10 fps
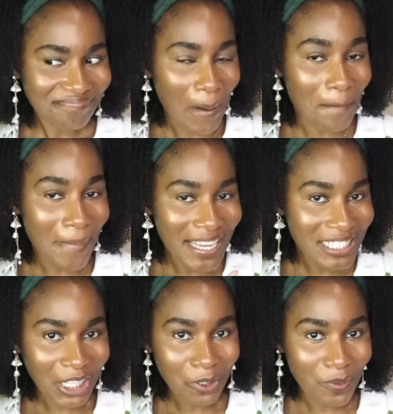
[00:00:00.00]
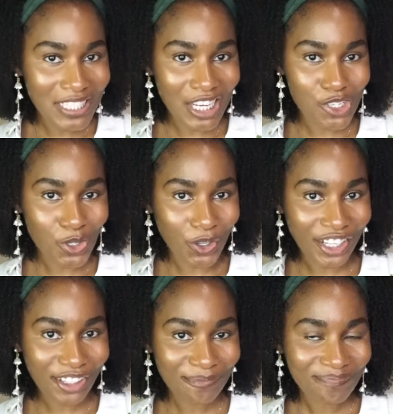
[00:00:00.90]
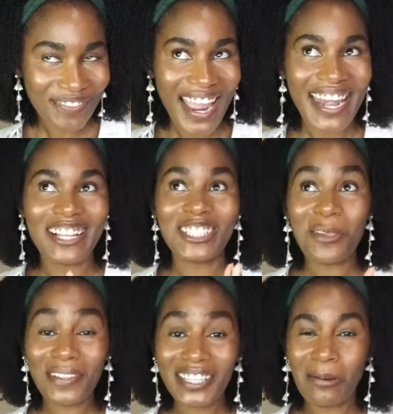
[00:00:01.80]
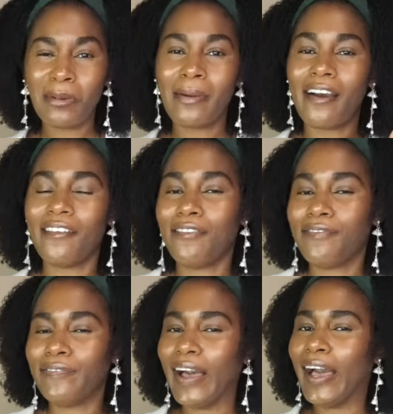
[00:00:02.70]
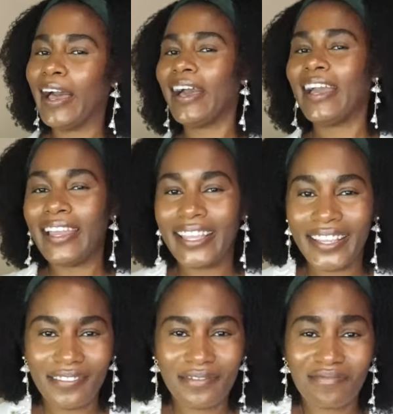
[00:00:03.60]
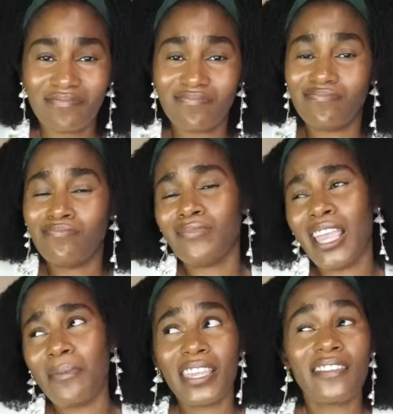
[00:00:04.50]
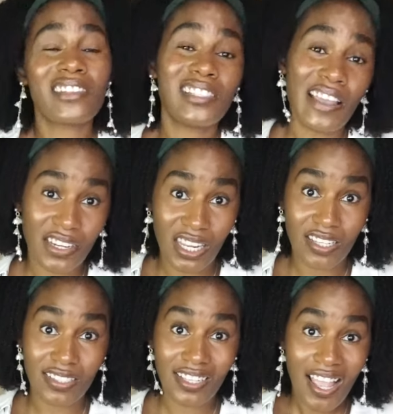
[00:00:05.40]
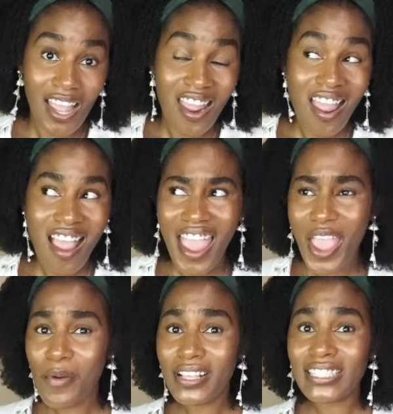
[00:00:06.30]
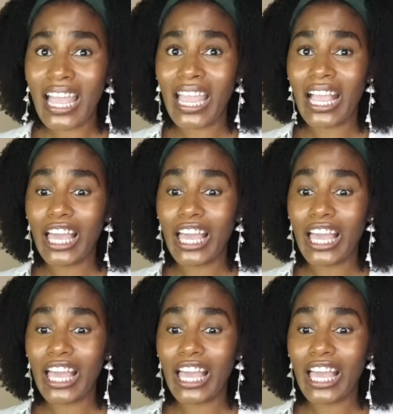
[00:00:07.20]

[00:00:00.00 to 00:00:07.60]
my cycle was getting shorter. Now typically I'm about five, maybe even seven days. It was like